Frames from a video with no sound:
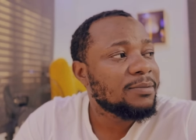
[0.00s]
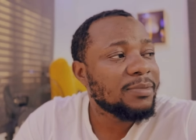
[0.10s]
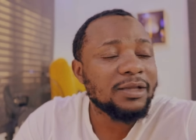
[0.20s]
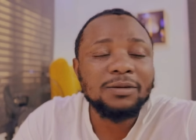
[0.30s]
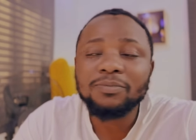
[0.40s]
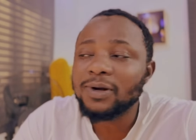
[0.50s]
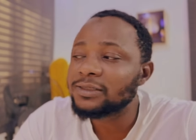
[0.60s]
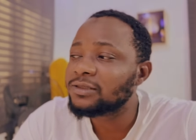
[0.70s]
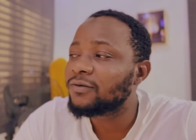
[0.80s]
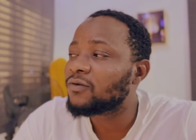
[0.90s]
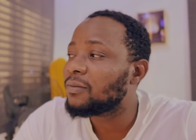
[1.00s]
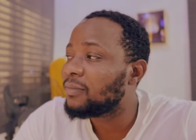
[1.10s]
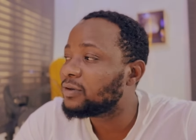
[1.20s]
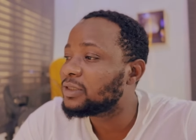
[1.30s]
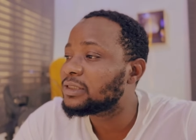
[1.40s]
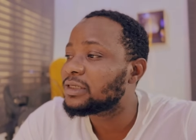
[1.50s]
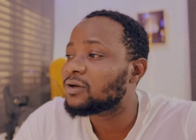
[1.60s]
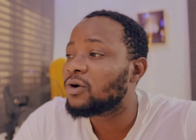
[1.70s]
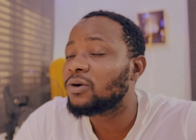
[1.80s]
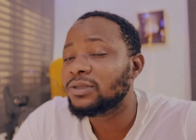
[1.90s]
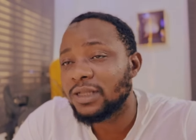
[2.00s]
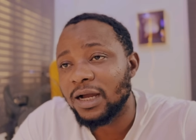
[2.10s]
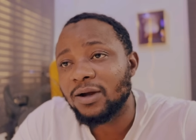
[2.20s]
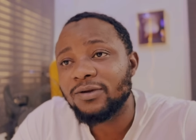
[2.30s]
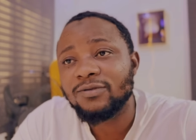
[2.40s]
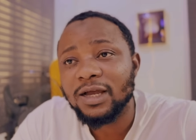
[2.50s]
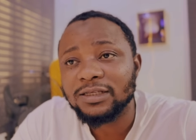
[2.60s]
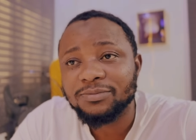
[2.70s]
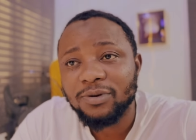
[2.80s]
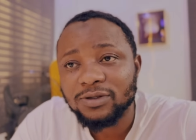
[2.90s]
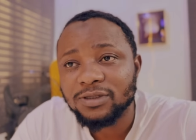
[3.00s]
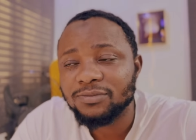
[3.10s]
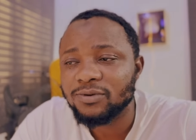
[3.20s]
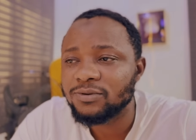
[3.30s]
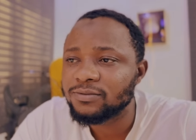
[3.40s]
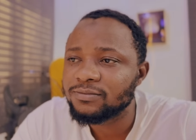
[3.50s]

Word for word: Make the prices of commodity come down, if that is possible.